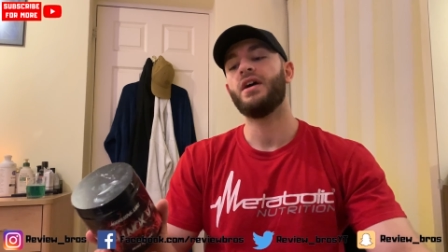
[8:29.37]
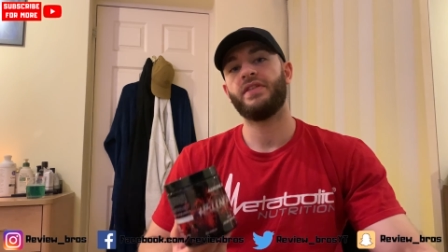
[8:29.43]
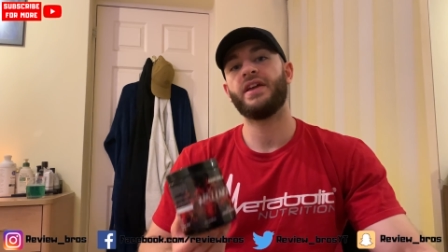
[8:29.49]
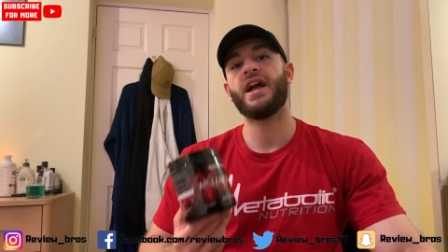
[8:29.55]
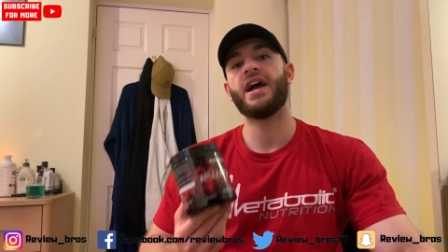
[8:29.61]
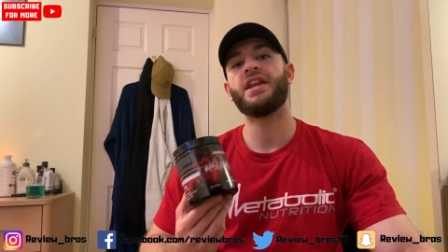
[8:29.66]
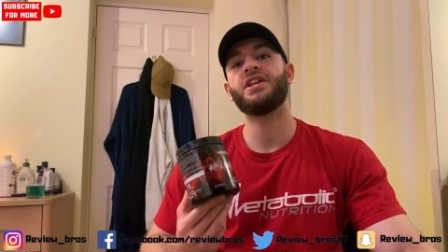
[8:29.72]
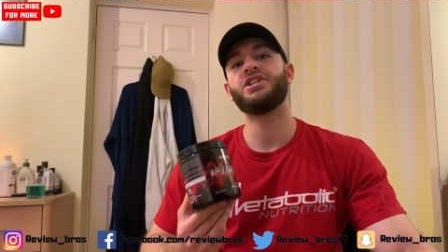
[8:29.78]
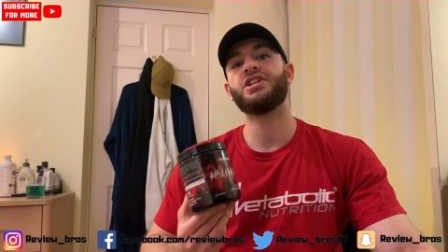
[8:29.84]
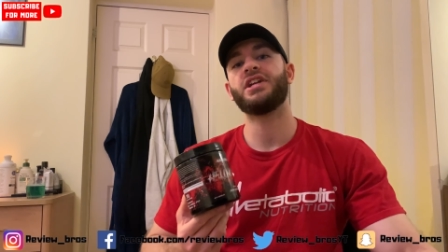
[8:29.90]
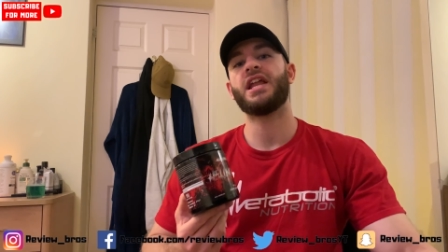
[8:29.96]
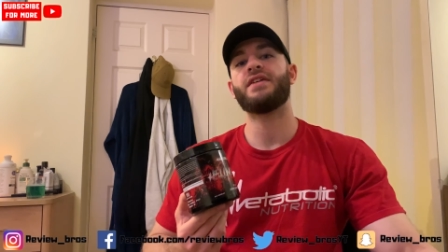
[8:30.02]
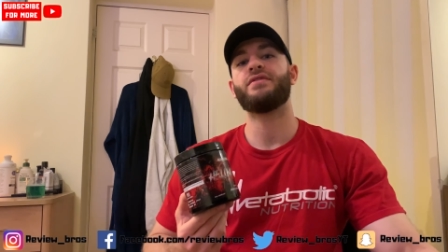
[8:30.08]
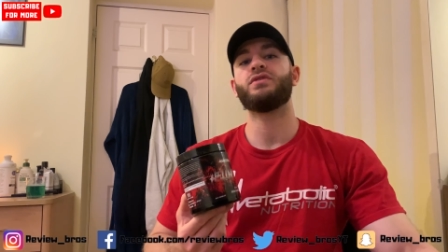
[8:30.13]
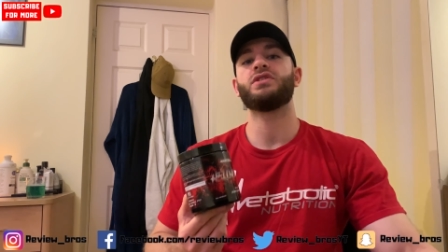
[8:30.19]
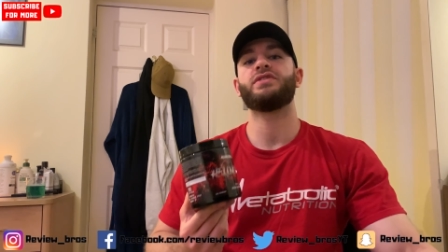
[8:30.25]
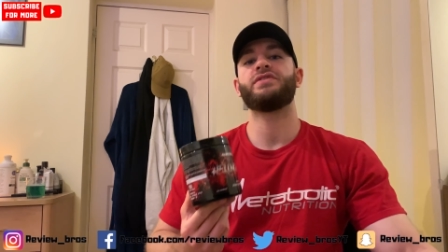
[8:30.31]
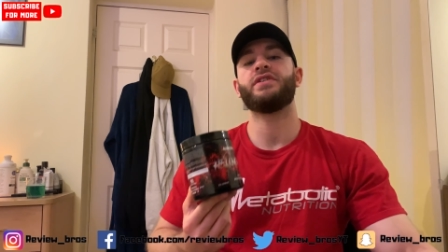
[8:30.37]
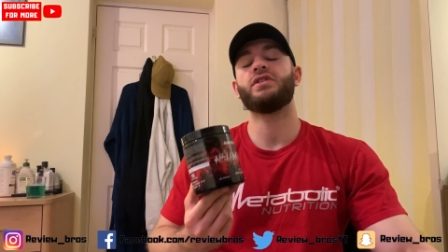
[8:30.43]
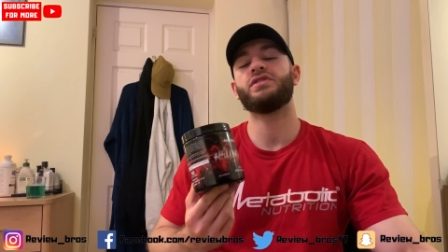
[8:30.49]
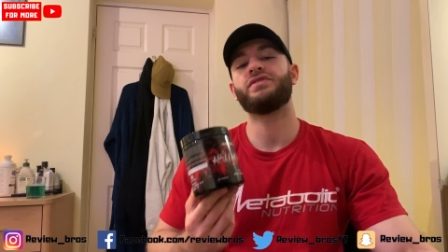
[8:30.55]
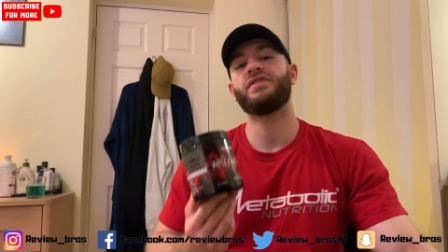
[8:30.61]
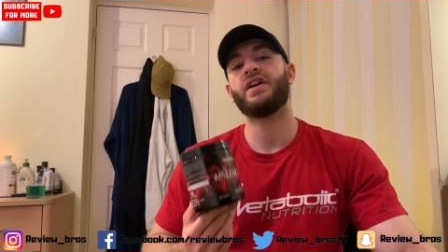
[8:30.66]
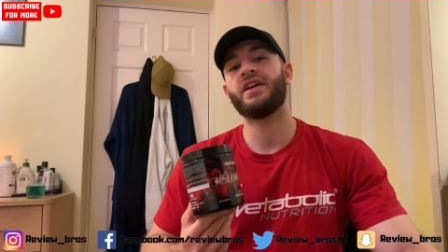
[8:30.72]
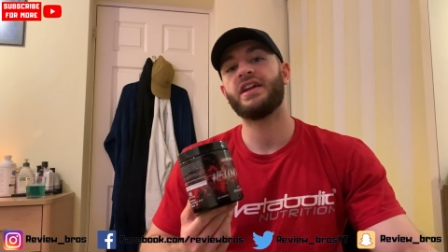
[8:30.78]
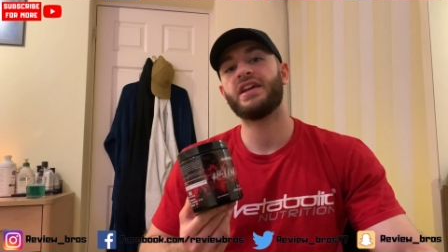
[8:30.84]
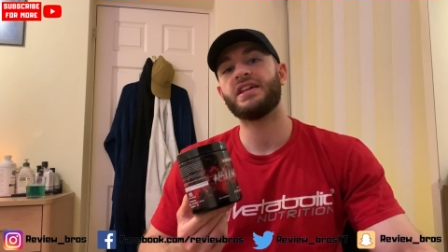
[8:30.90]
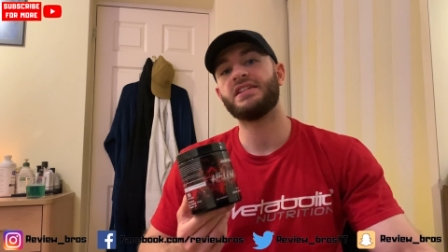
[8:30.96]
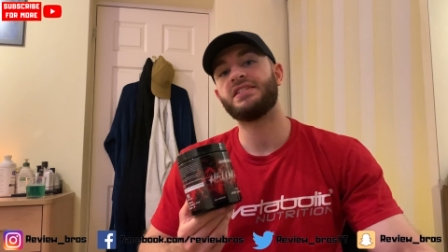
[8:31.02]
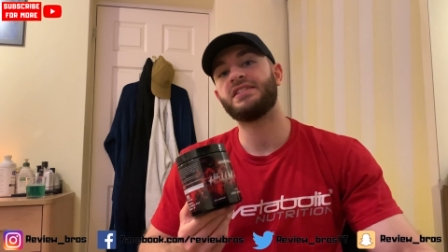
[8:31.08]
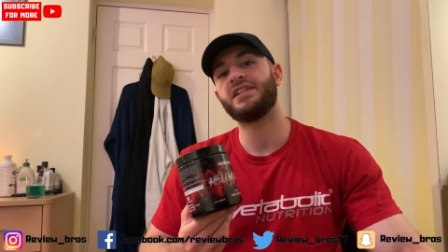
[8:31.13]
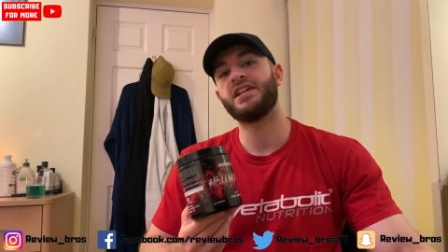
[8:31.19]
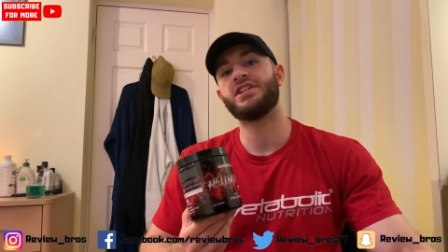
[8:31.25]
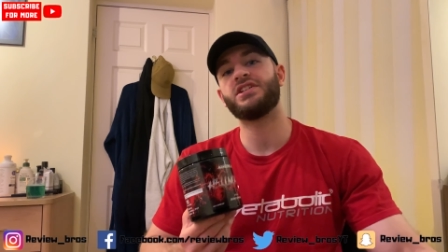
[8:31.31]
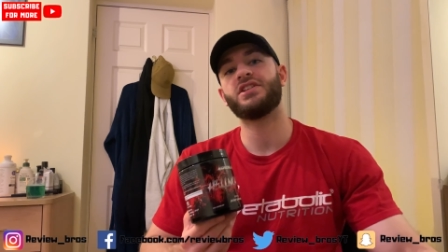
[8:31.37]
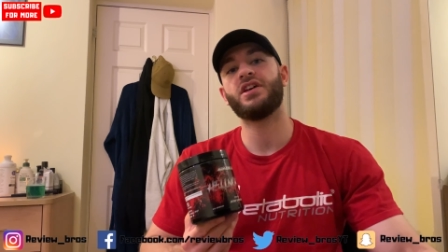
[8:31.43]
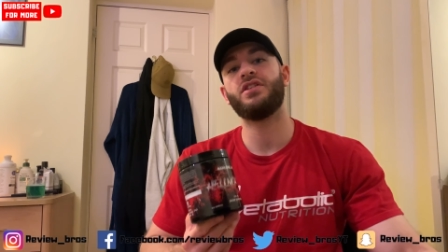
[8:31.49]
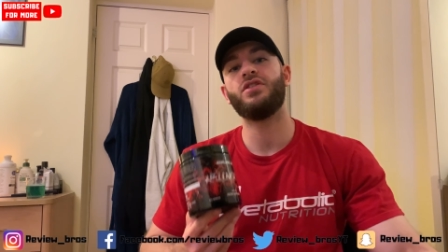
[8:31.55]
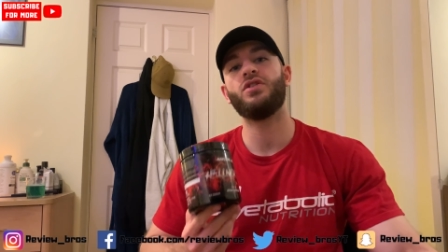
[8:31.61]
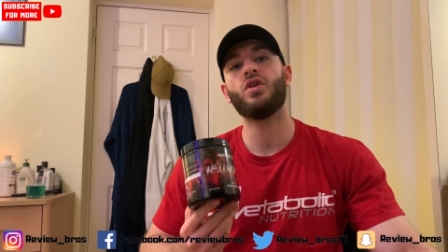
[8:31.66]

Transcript: The energy levels feels very consistent,